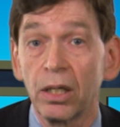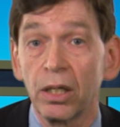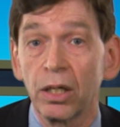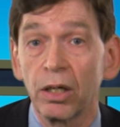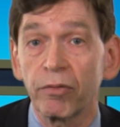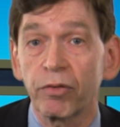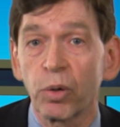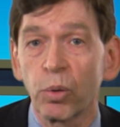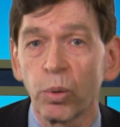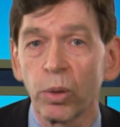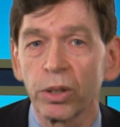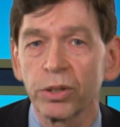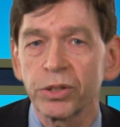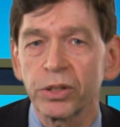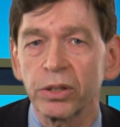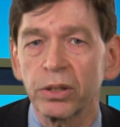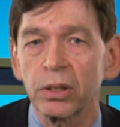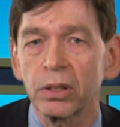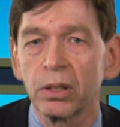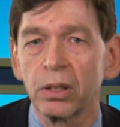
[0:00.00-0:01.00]
Of
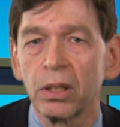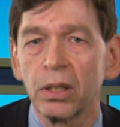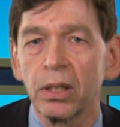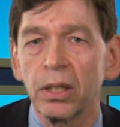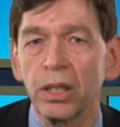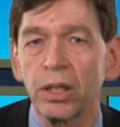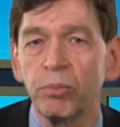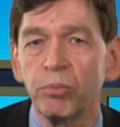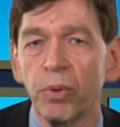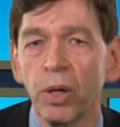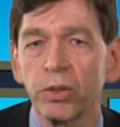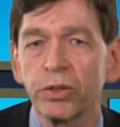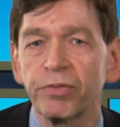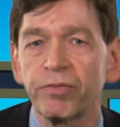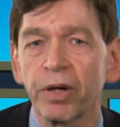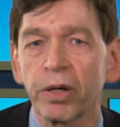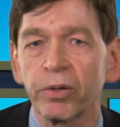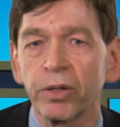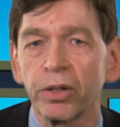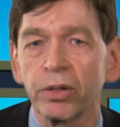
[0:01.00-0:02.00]
course, in most
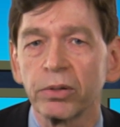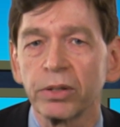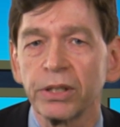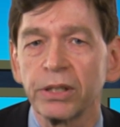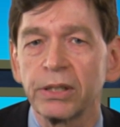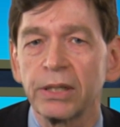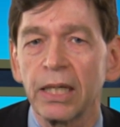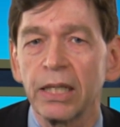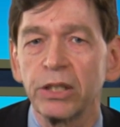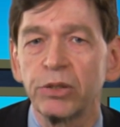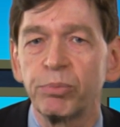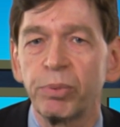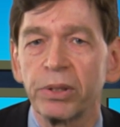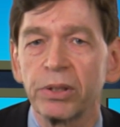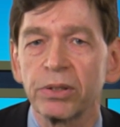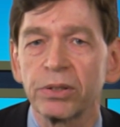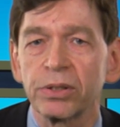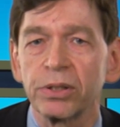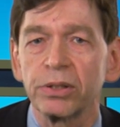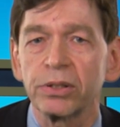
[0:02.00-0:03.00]
very early stage
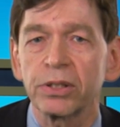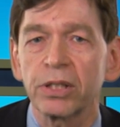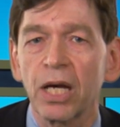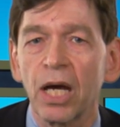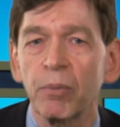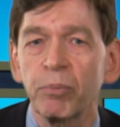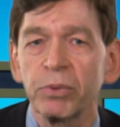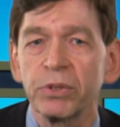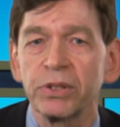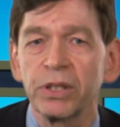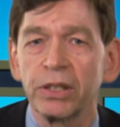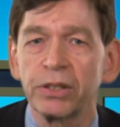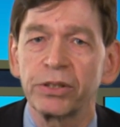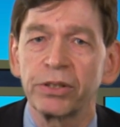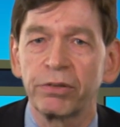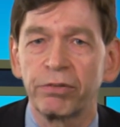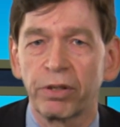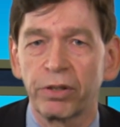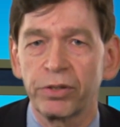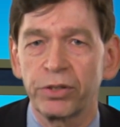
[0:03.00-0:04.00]
businesses,
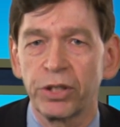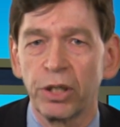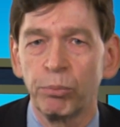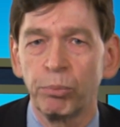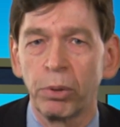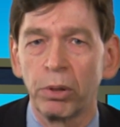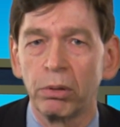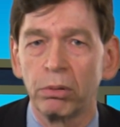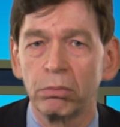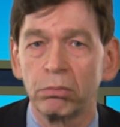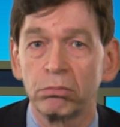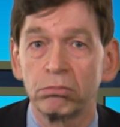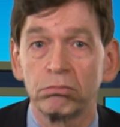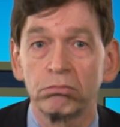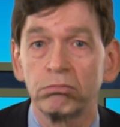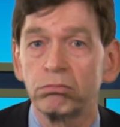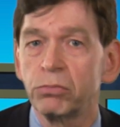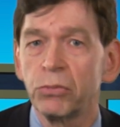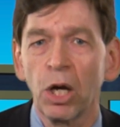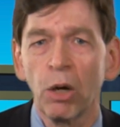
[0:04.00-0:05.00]
compensation is very simple.
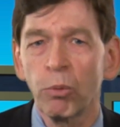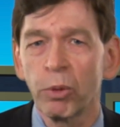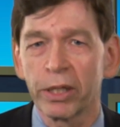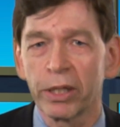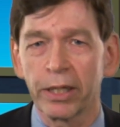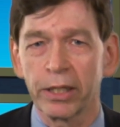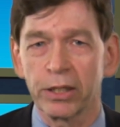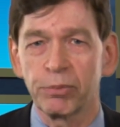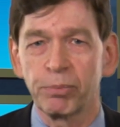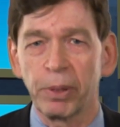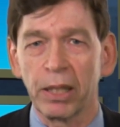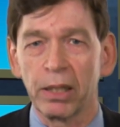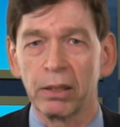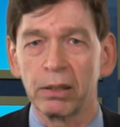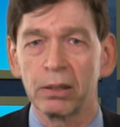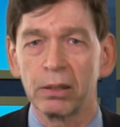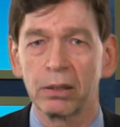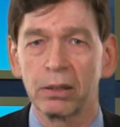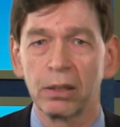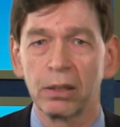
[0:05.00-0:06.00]
No one gets paid.